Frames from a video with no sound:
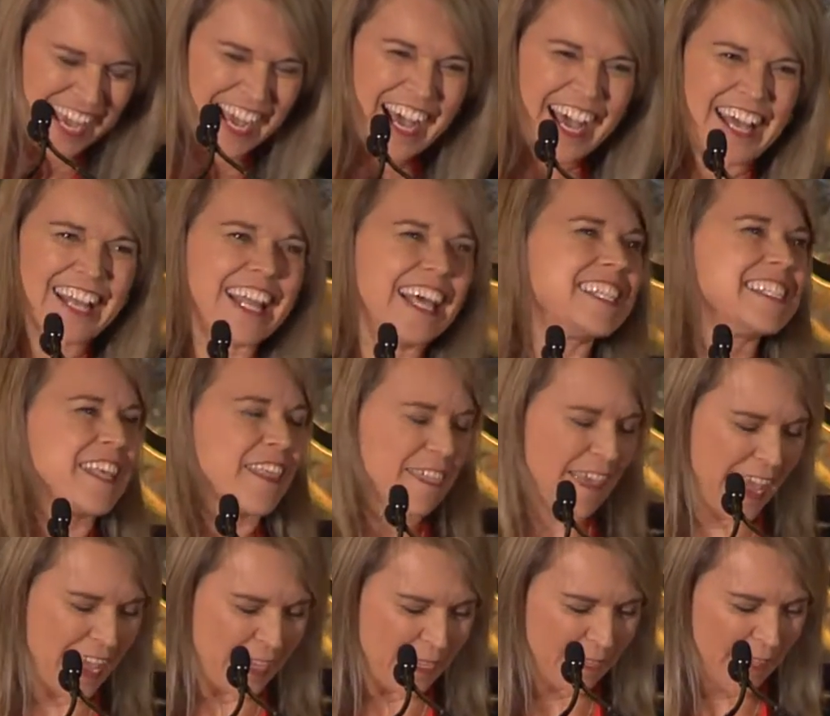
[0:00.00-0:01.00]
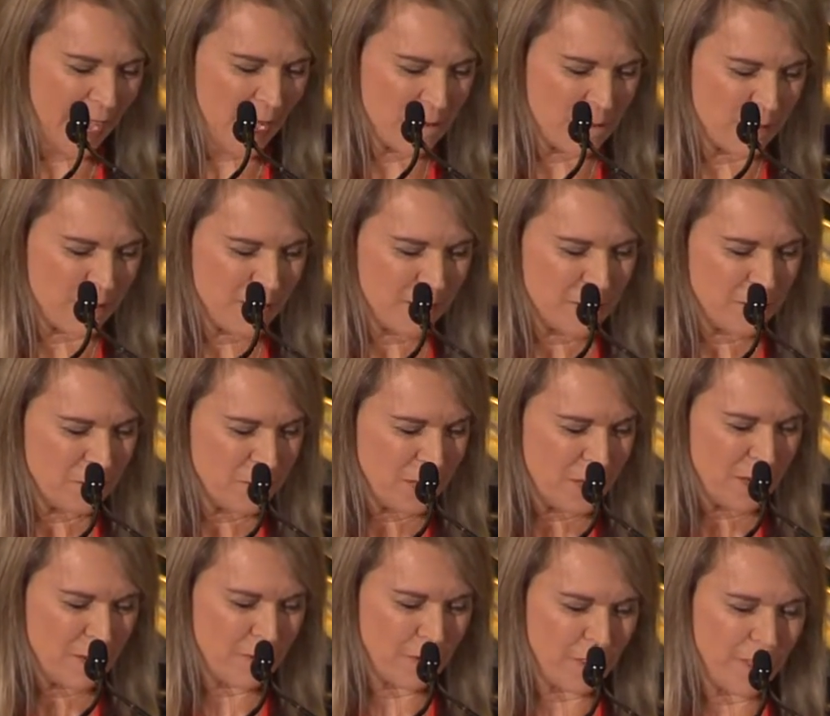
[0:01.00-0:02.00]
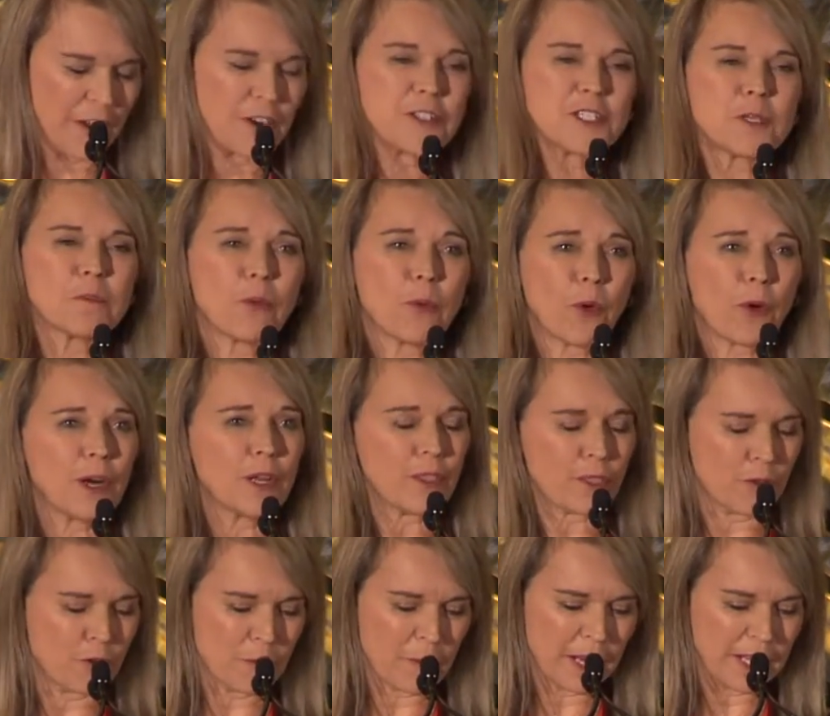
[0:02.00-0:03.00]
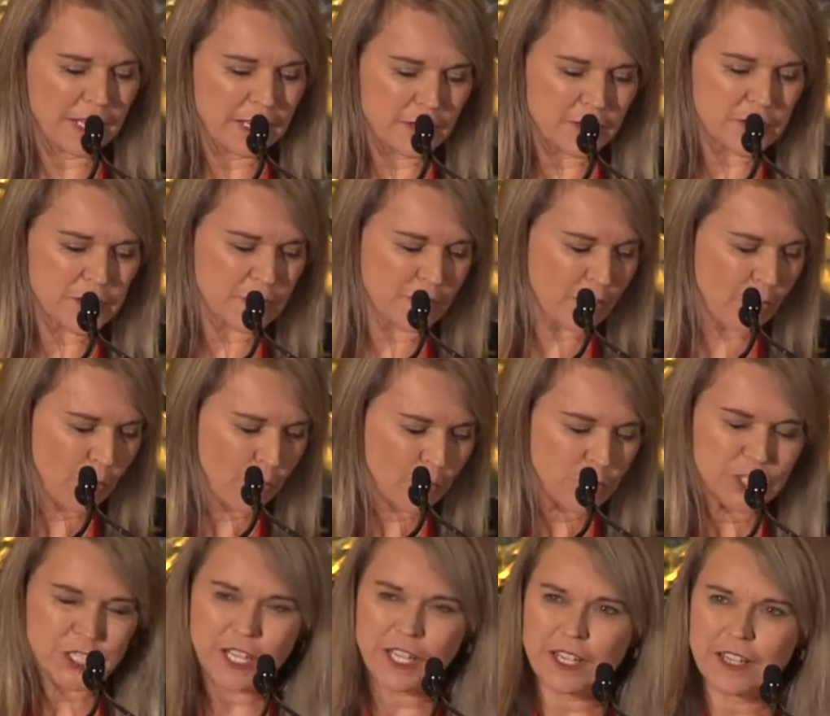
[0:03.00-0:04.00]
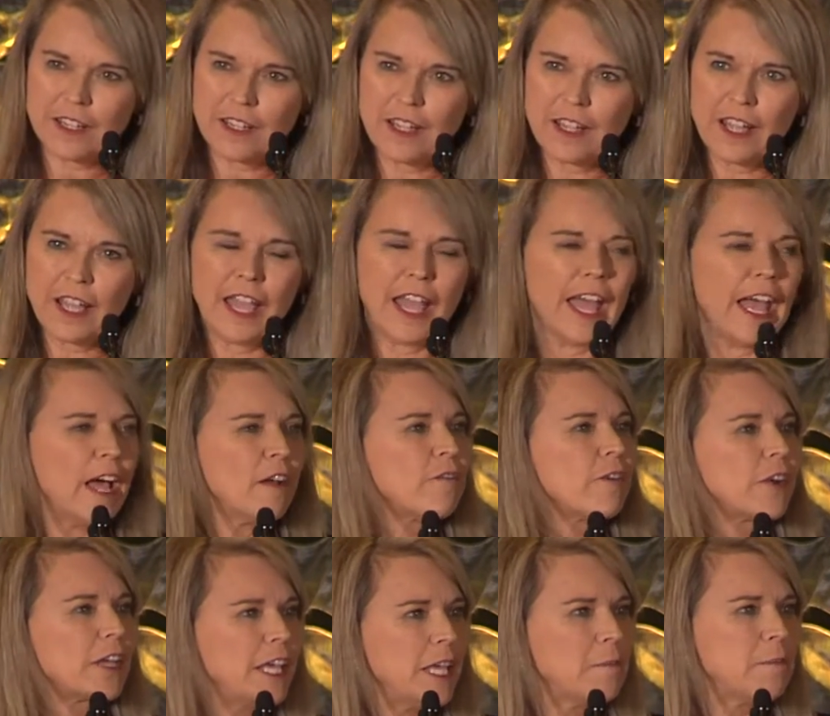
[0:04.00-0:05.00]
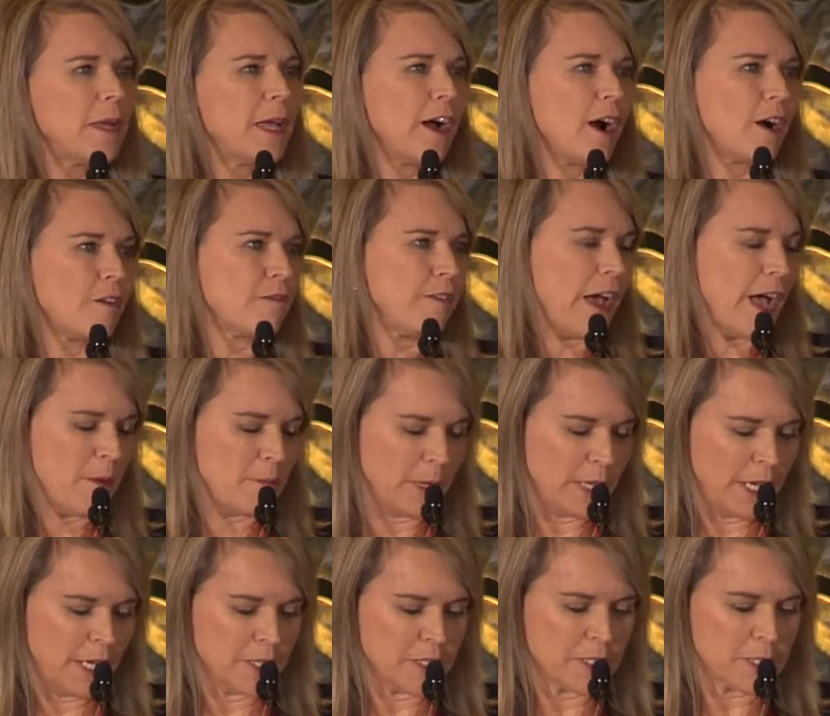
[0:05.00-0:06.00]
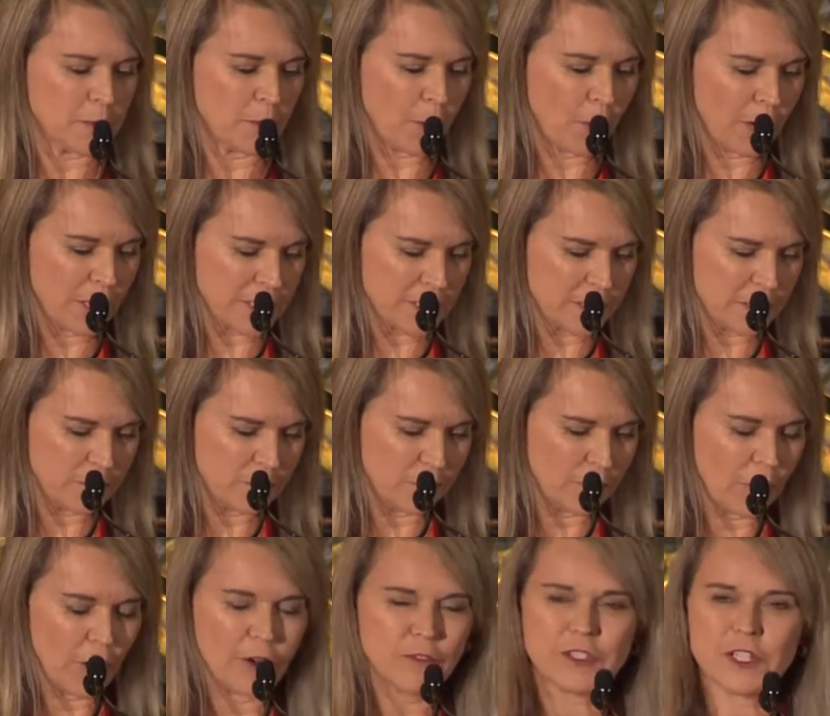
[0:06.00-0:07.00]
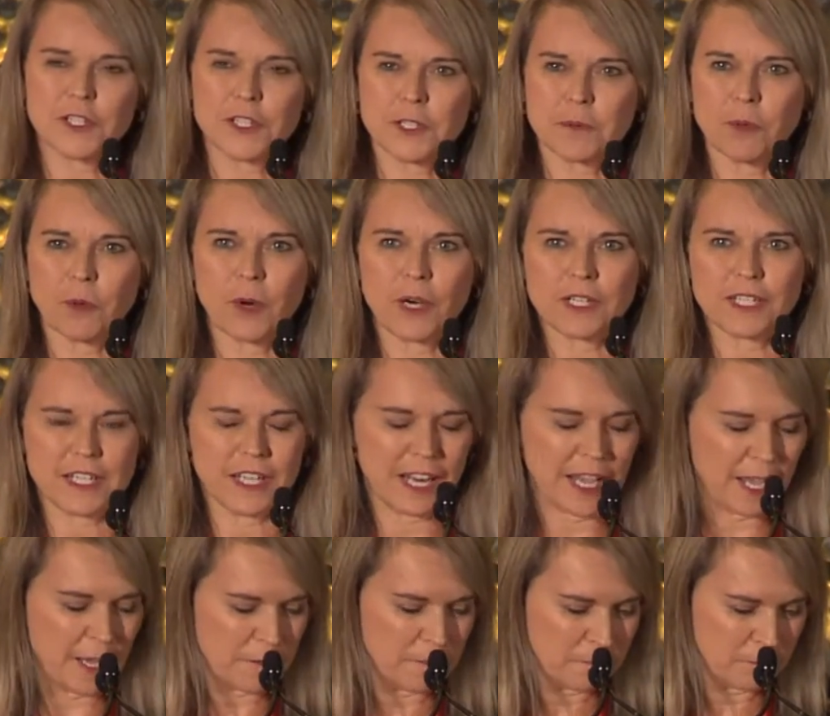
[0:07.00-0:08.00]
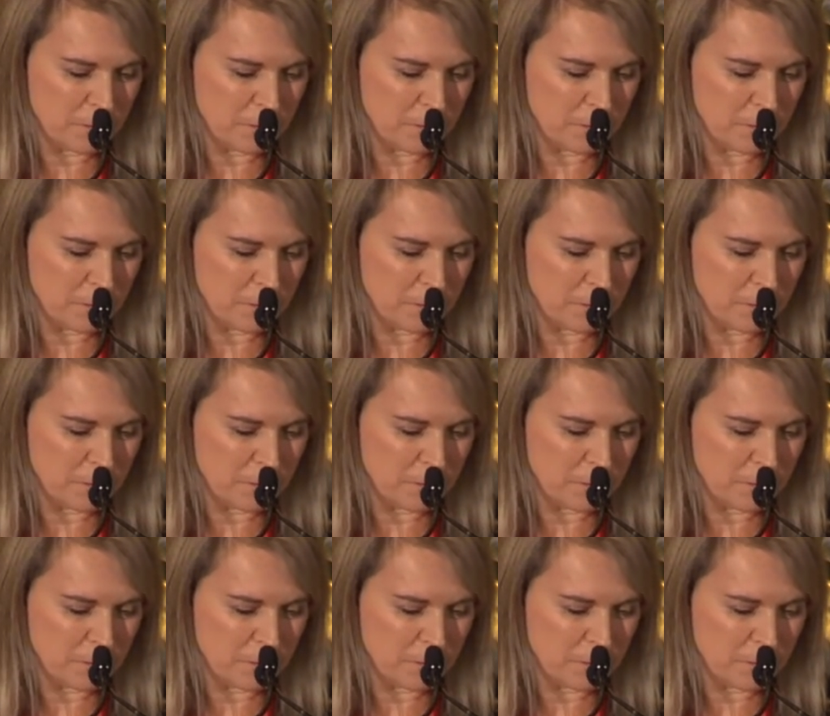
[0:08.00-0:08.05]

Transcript: I'd like to thank them for their support through my years of coaching and for keeping our family in sport, involved in sport today.